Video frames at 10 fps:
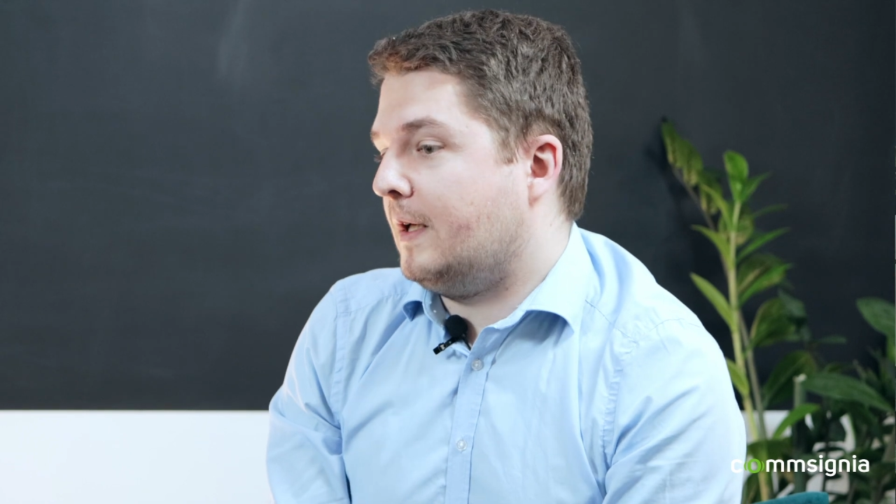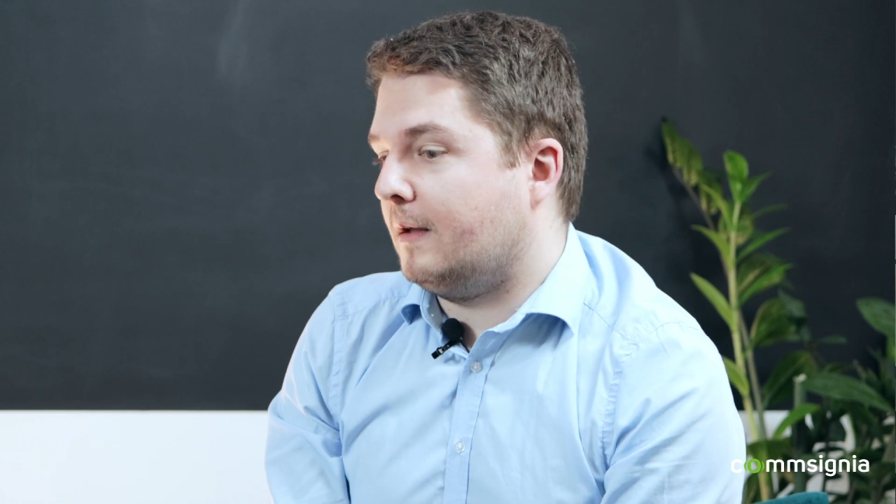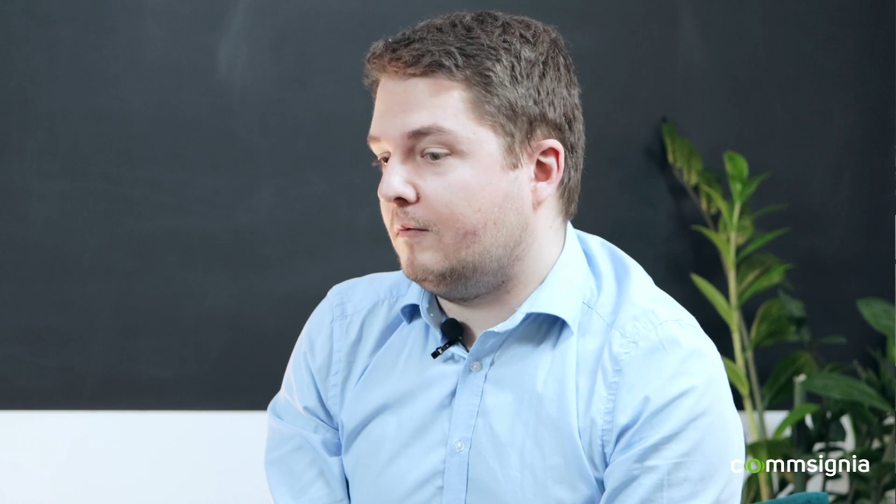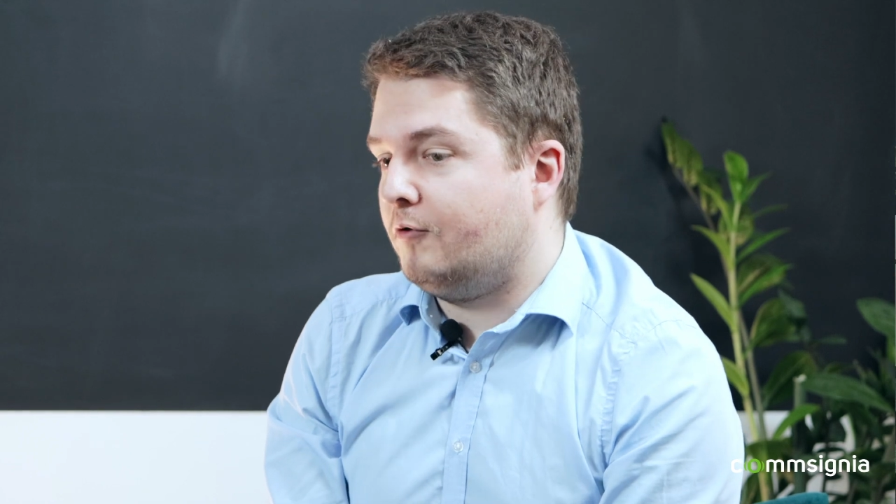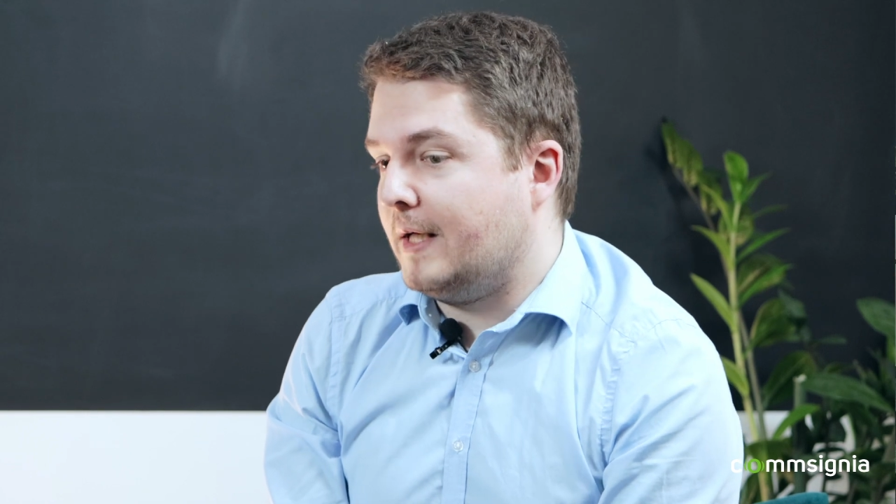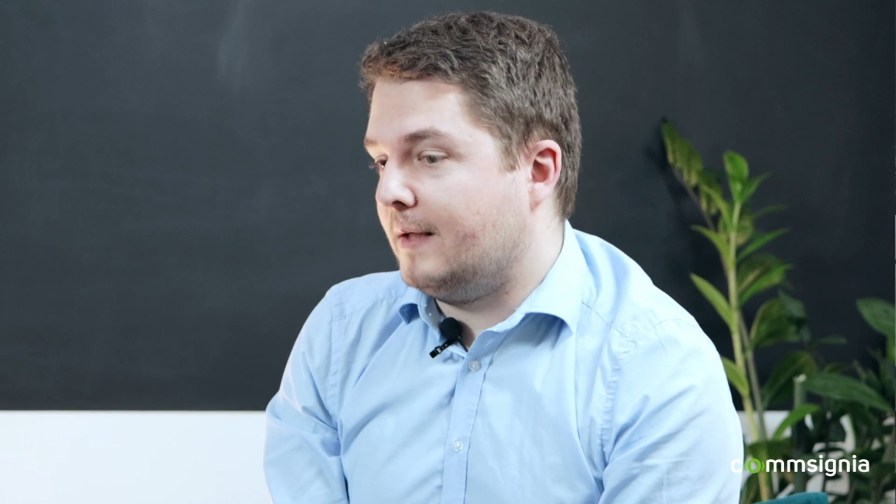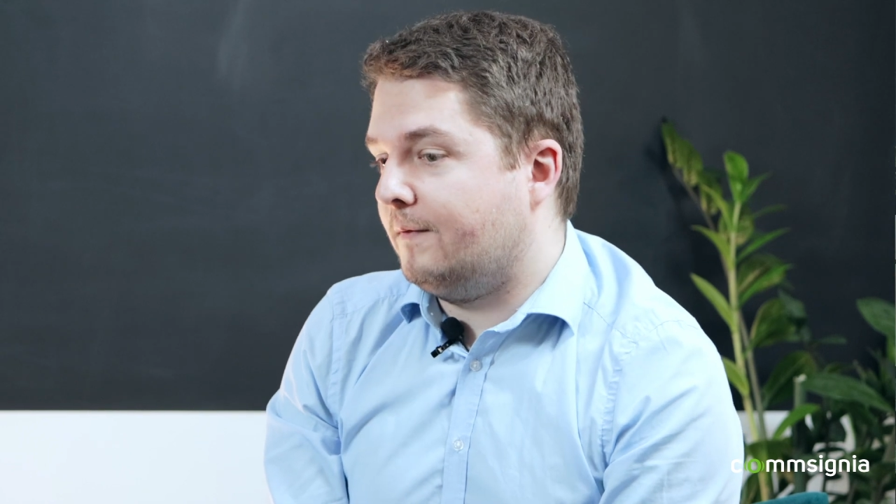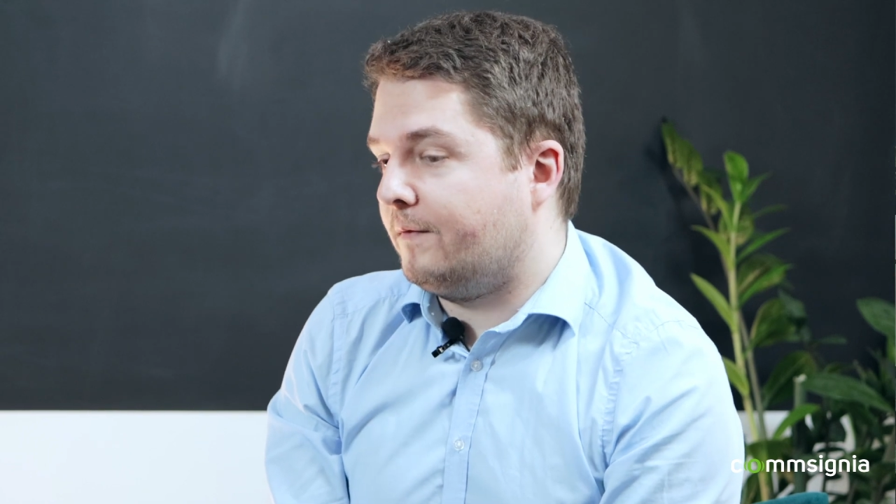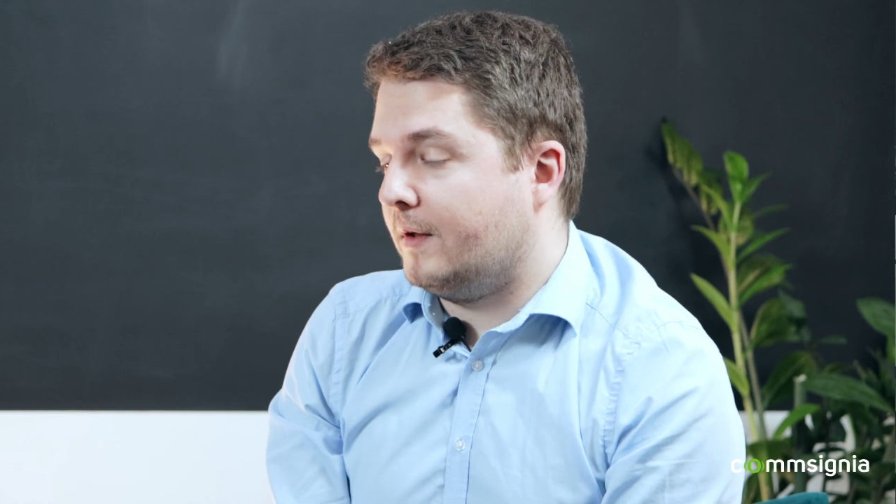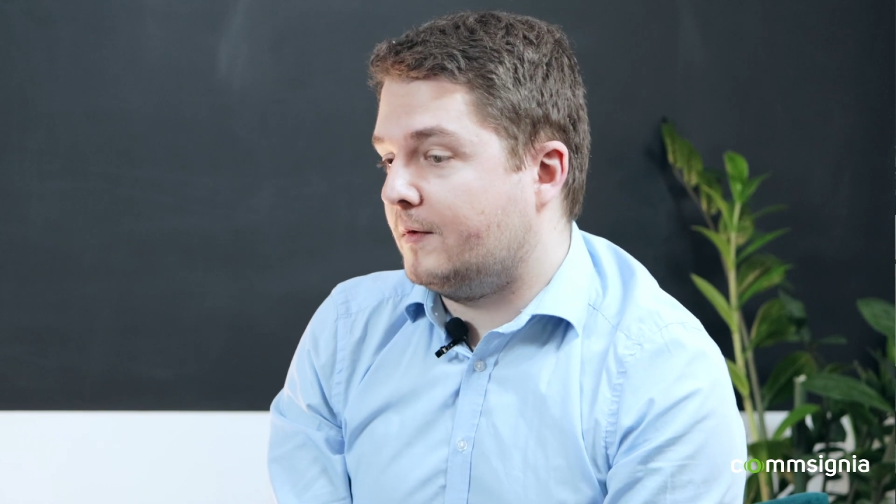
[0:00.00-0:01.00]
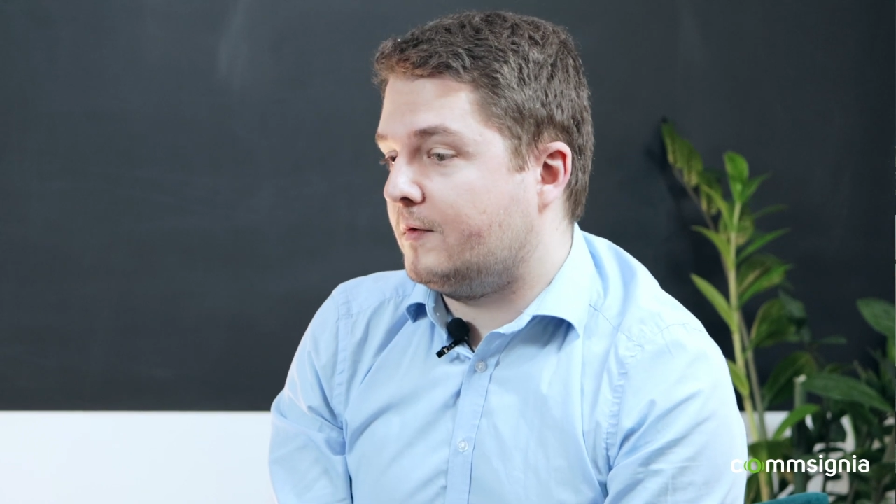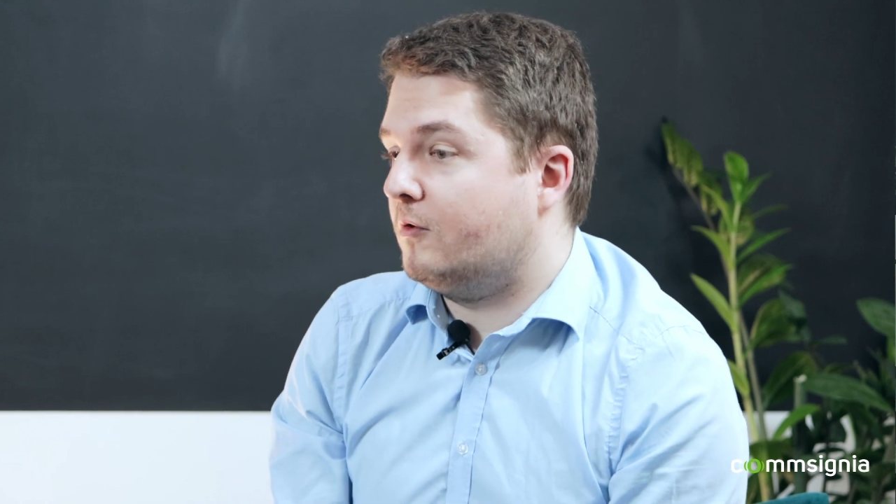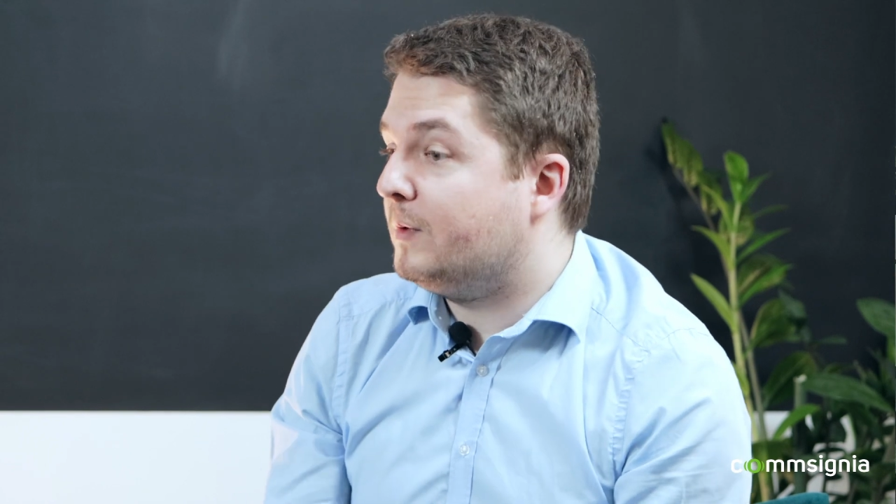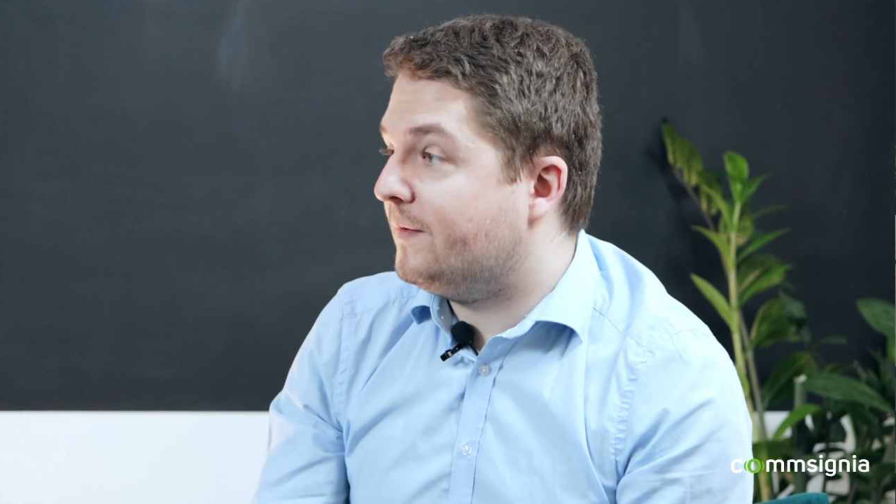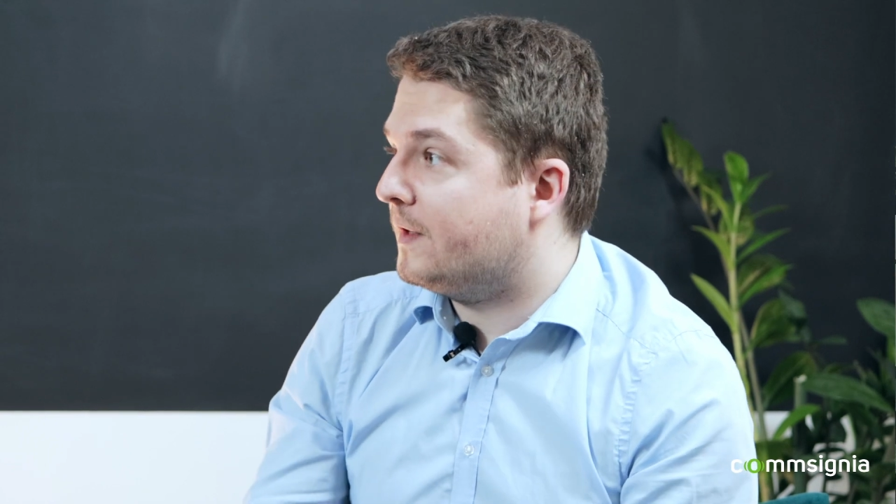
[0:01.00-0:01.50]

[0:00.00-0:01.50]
can create different road